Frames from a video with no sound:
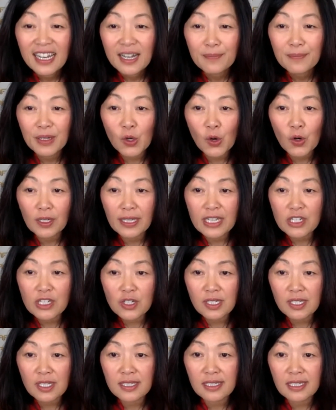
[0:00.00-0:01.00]
But
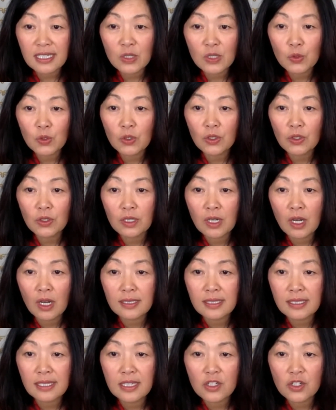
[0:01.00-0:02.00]
correlation doesn't equal
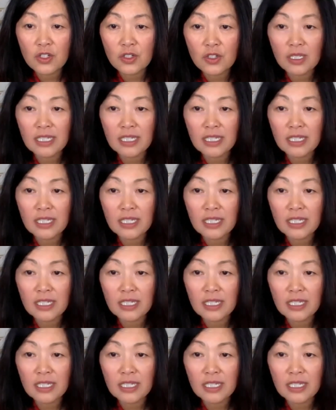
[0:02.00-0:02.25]
causation.